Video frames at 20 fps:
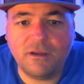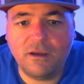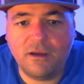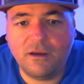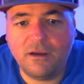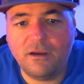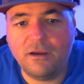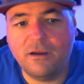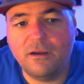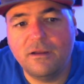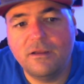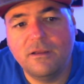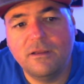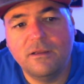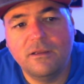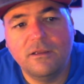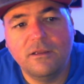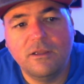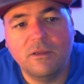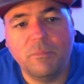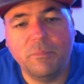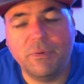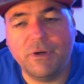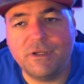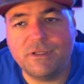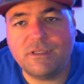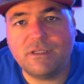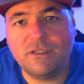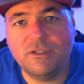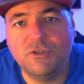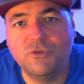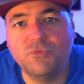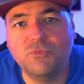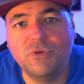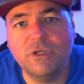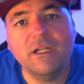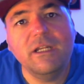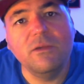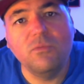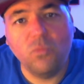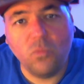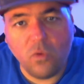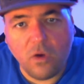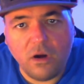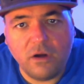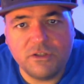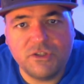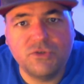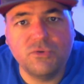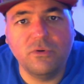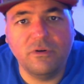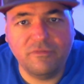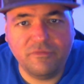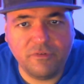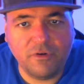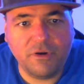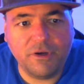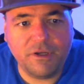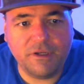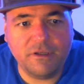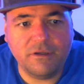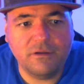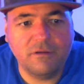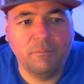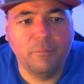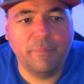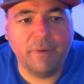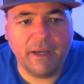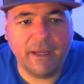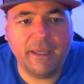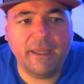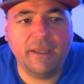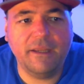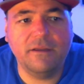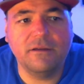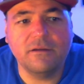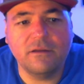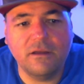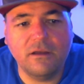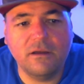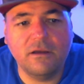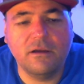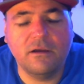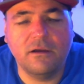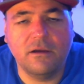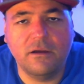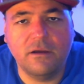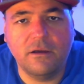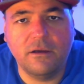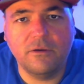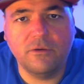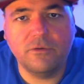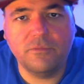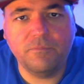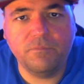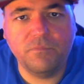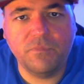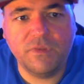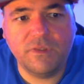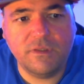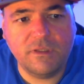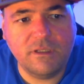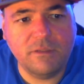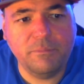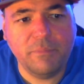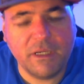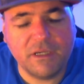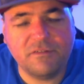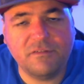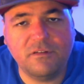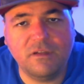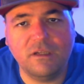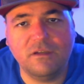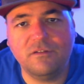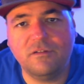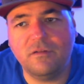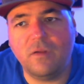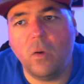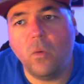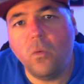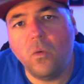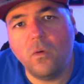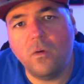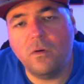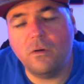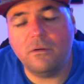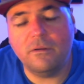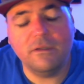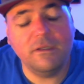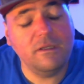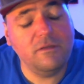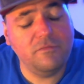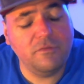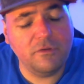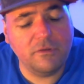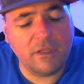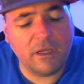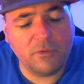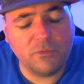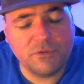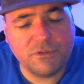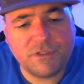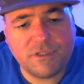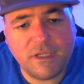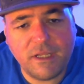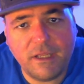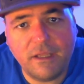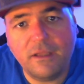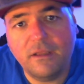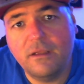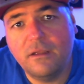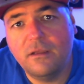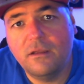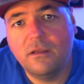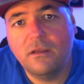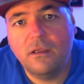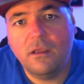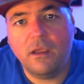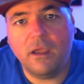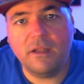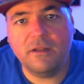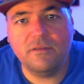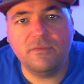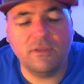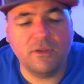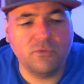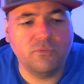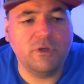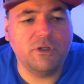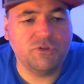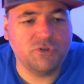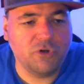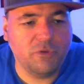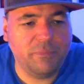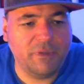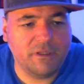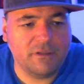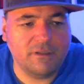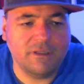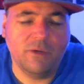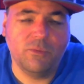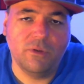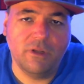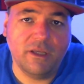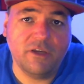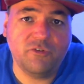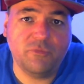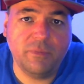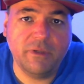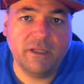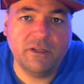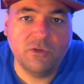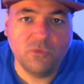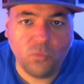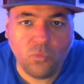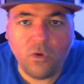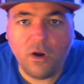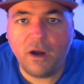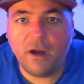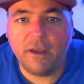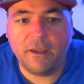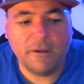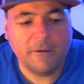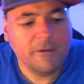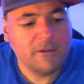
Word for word: Uh, but you really want to avoid buying uh, the big six or even, I would say, anything retrobit. And I will explain you why.